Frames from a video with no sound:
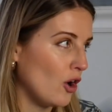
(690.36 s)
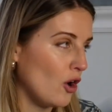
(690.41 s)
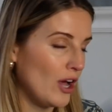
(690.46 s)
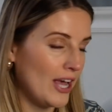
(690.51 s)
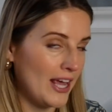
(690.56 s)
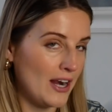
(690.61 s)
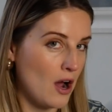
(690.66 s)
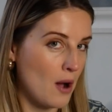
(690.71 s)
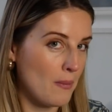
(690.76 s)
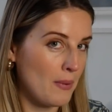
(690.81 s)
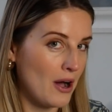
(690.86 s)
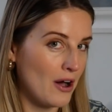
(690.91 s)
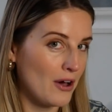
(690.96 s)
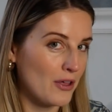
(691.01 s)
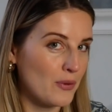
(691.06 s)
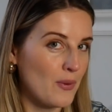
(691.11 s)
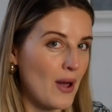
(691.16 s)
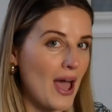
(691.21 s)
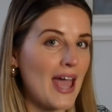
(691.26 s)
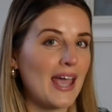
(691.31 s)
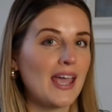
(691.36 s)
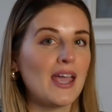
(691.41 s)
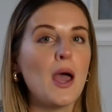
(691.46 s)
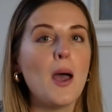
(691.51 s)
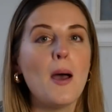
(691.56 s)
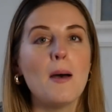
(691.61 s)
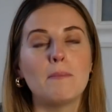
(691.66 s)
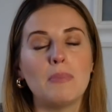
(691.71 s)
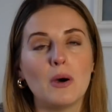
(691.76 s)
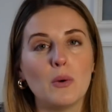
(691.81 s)
in our pathway,
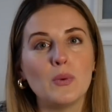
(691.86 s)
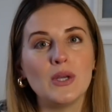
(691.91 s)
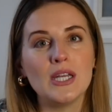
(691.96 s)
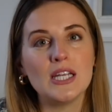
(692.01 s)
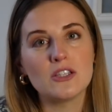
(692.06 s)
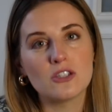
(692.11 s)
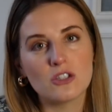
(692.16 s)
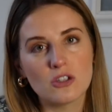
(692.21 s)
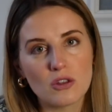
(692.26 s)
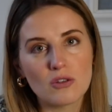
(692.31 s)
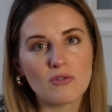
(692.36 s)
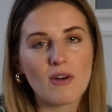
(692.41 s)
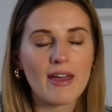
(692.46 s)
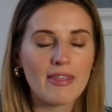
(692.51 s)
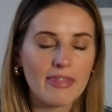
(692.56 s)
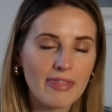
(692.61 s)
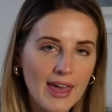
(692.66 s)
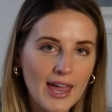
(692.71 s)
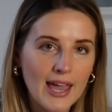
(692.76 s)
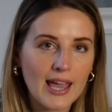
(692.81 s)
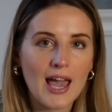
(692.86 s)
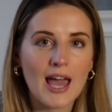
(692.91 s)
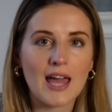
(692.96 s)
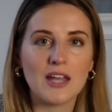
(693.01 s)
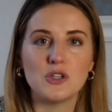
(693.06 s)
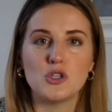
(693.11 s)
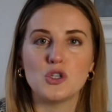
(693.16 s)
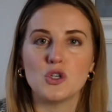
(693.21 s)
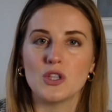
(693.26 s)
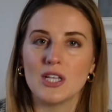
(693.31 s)
but we need to do the right thing
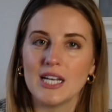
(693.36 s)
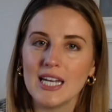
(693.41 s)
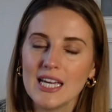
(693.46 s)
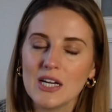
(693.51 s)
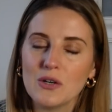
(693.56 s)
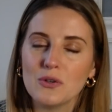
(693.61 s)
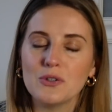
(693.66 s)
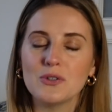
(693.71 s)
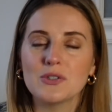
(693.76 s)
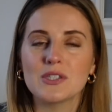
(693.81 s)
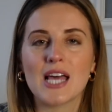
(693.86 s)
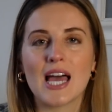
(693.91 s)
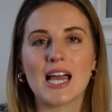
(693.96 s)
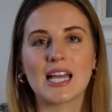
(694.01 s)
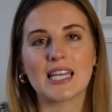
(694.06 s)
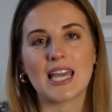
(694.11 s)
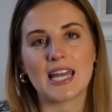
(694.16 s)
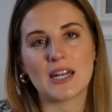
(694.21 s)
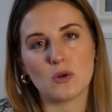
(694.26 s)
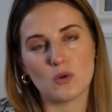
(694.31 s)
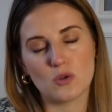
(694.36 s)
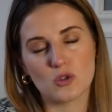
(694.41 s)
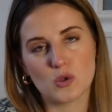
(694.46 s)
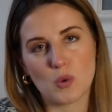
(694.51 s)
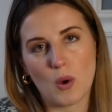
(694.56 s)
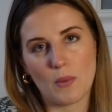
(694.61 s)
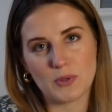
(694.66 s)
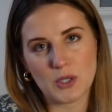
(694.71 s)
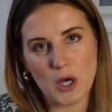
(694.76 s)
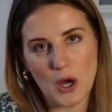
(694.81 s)
and do the legals and get it all
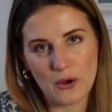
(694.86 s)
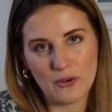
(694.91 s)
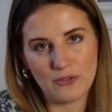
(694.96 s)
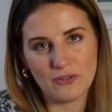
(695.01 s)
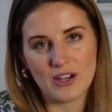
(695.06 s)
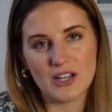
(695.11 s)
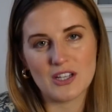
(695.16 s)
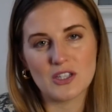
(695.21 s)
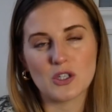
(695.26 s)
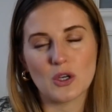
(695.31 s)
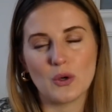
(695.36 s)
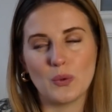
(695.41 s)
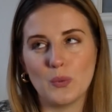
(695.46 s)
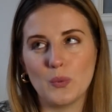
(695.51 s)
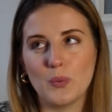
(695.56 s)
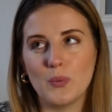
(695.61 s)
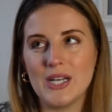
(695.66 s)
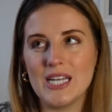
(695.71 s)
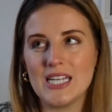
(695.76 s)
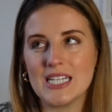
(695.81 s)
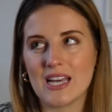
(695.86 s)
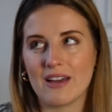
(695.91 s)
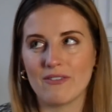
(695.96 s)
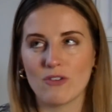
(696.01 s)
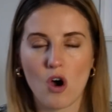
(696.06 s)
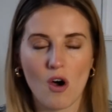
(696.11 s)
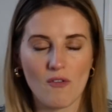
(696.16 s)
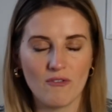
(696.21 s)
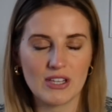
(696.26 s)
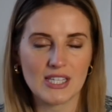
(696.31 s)
swapped over, so we need to have a
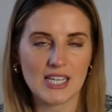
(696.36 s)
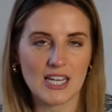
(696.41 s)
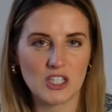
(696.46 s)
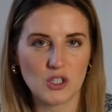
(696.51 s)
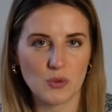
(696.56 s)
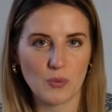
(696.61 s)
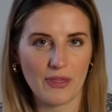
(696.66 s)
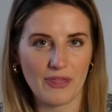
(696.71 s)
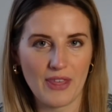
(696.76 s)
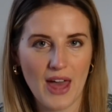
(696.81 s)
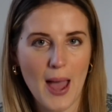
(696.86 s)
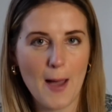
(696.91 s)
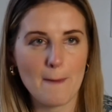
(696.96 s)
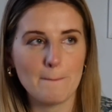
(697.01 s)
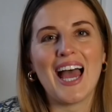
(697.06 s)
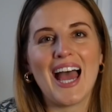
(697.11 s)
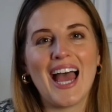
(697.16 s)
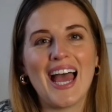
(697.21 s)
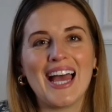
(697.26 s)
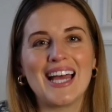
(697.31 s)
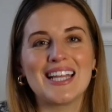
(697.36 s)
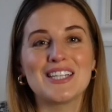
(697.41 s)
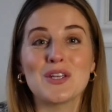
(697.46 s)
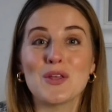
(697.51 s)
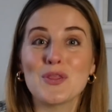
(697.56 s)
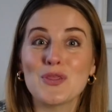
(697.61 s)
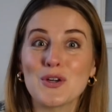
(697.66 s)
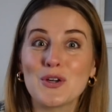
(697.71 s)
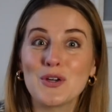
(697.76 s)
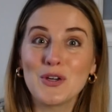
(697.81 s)
conversation with them. And
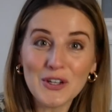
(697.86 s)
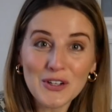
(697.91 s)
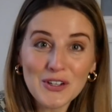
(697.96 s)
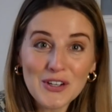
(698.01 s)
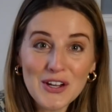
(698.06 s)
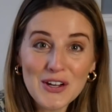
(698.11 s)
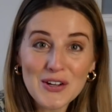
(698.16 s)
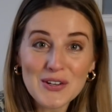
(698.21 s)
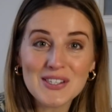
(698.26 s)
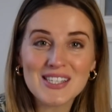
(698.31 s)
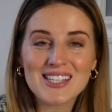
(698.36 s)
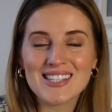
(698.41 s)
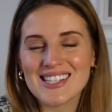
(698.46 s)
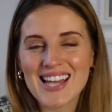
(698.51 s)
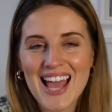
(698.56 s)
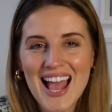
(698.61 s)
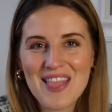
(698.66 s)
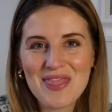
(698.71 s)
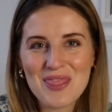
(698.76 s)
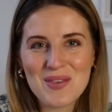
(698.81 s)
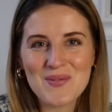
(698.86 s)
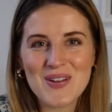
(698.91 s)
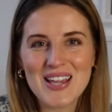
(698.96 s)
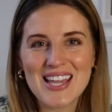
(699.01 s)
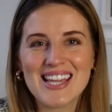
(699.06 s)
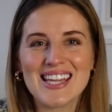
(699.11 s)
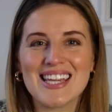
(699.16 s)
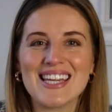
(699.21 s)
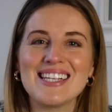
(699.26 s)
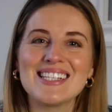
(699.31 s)
the good news to end the
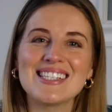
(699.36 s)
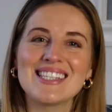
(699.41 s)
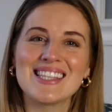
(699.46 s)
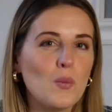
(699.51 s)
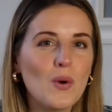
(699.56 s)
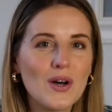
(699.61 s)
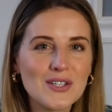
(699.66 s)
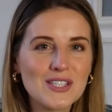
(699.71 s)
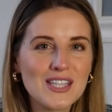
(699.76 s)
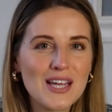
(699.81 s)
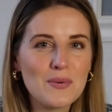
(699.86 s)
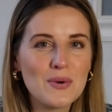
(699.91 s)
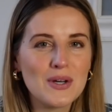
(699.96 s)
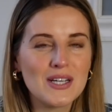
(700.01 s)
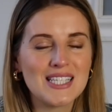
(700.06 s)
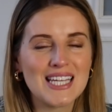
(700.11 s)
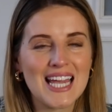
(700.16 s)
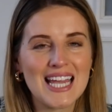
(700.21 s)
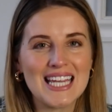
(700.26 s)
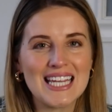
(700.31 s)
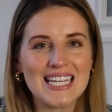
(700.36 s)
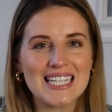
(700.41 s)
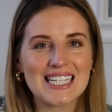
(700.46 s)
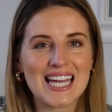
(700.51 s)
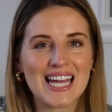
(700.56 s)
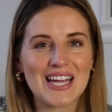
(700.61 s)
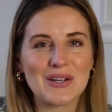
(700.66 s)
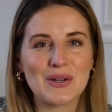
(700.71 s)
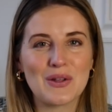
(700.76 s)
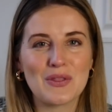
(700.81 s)
week is, whilst they were taking
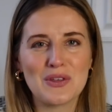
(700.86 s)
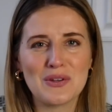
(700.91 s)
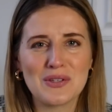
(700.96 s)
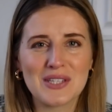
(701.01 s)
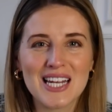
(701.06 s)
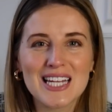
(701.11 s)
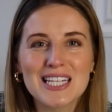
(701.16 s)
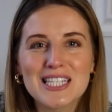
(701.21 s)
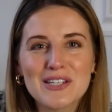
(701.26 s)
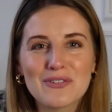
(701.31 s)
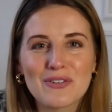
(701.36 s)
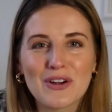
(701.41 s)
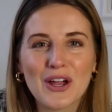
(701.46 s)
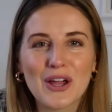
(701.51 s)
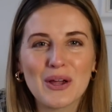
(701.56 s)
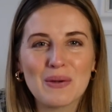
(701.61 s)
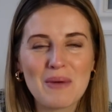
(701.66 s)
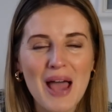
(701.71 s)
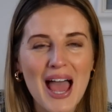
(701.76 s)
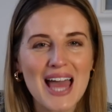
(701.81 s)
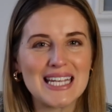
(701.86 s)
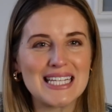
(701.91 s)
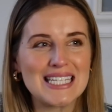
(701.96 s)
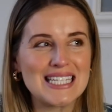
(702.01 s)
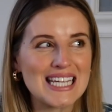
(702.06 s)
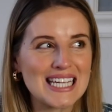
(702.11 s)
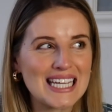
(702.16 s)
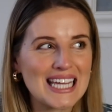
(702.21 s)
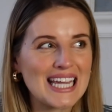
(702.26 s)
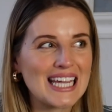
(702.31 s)
down the utility room and
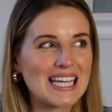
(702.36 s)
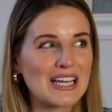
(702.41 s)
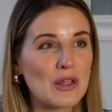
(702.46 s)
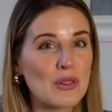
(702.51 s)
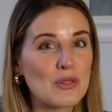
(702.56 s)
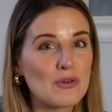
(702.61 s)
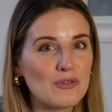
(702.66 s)
digging the